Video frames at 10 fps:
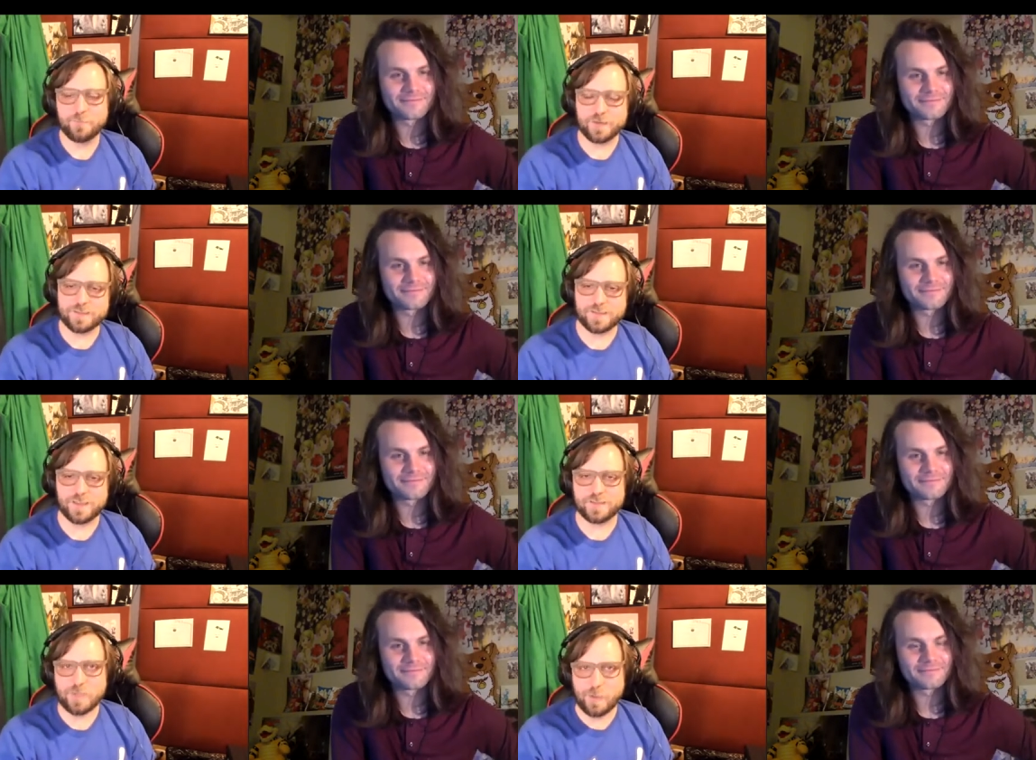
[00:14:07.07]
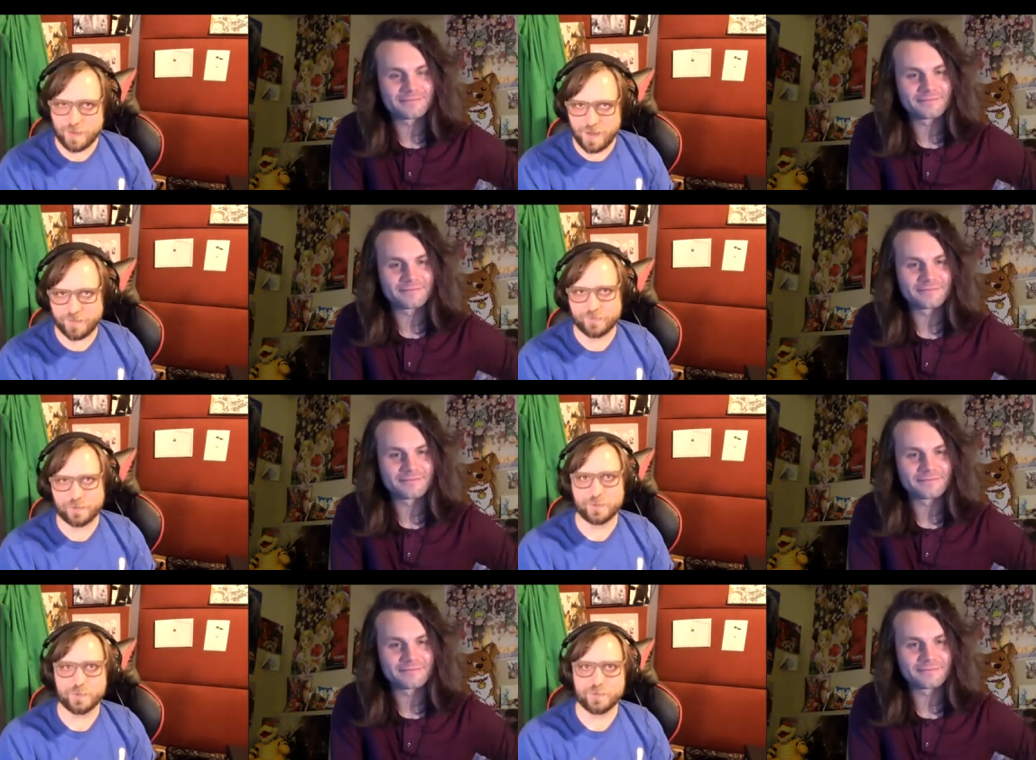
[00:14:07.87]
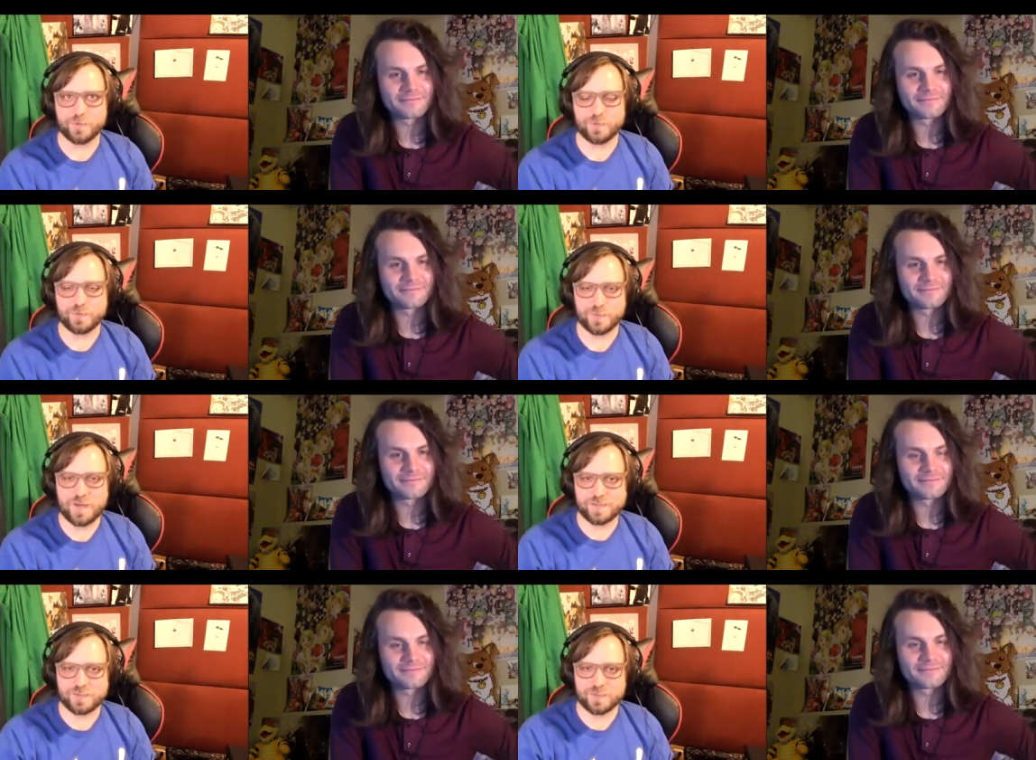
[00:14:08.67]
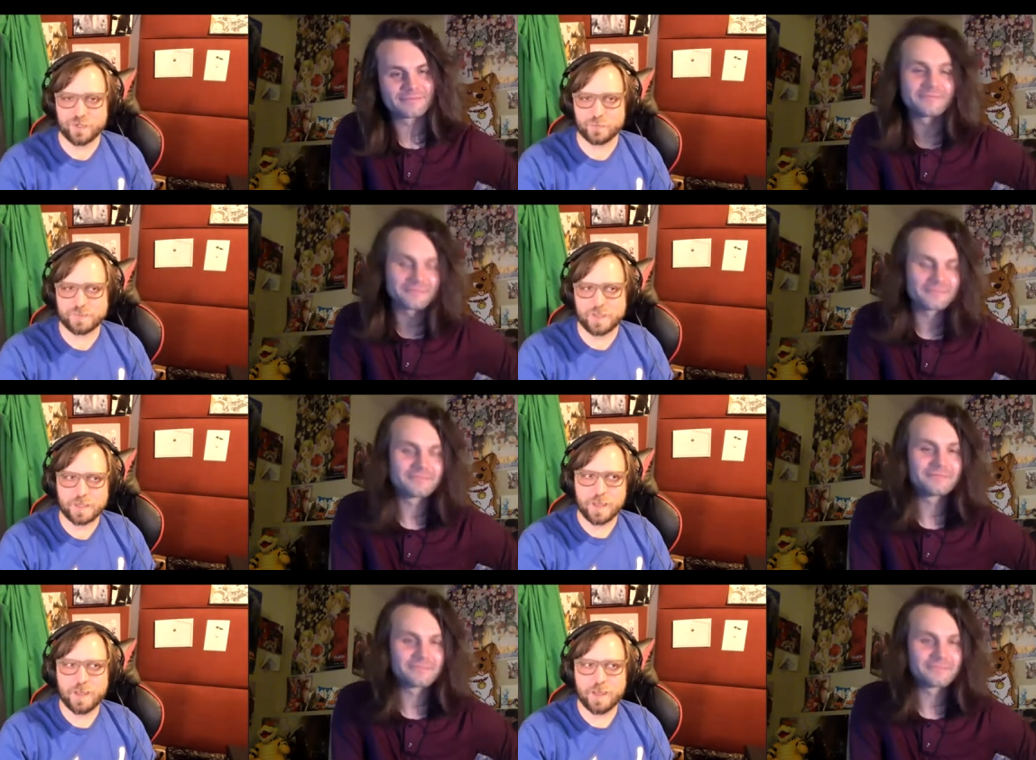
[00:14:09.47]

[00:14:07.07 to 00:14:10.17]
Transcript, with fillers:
Speaker 1: but uh, Tony Oliver, who who directs the show, was like,